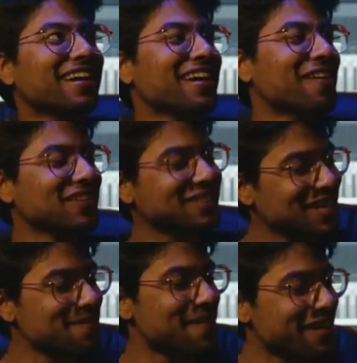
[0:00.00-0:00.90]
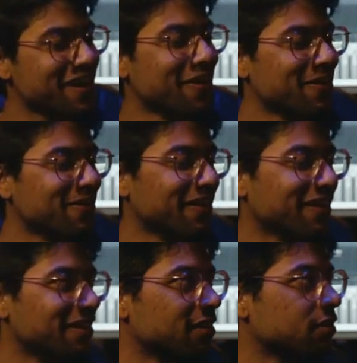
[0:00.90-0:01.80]
I, I know Let's get my dough. You're
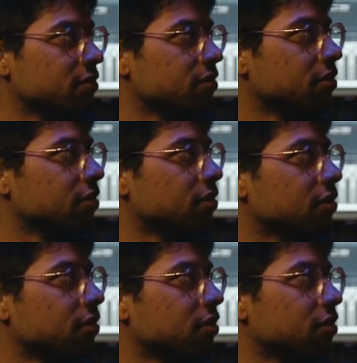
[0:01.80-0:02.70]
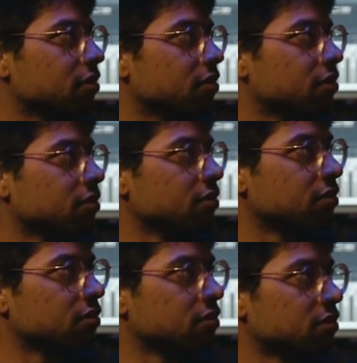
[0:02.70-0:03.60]
trying to film a video, but like.
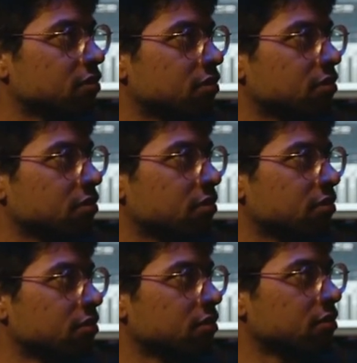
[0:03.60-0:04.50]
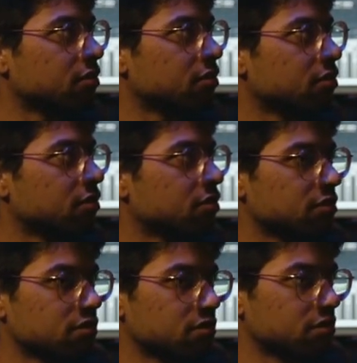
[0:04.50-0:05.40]
It's been two and a half hours. Are
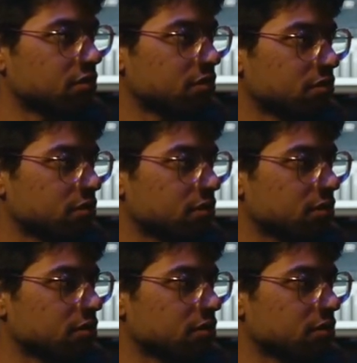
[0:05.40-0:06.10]
you ready to record?